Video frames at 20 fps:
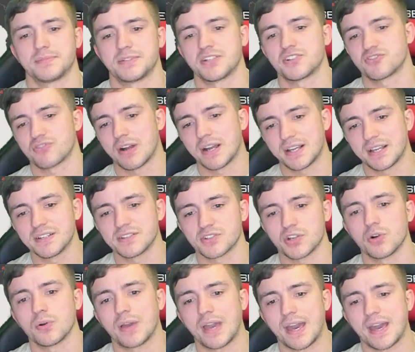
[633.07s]
His striking's
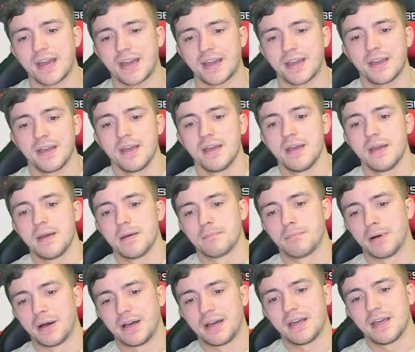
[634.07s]
okay,
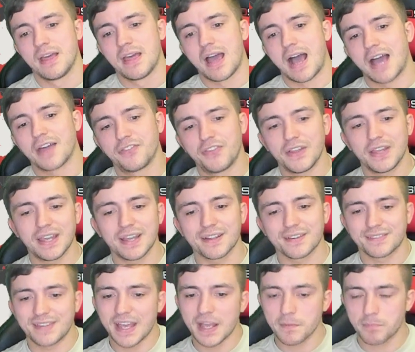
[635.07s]
but I think he can
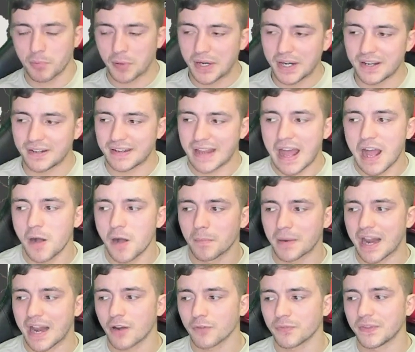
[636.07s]
take Breeden down, but I
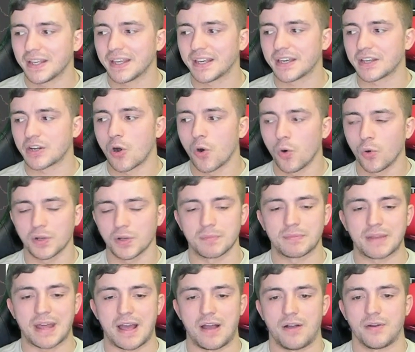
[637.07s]
don't think he can hold him
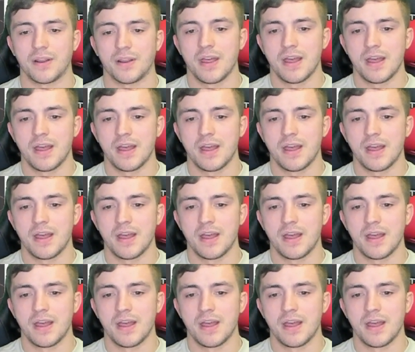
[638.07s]
down.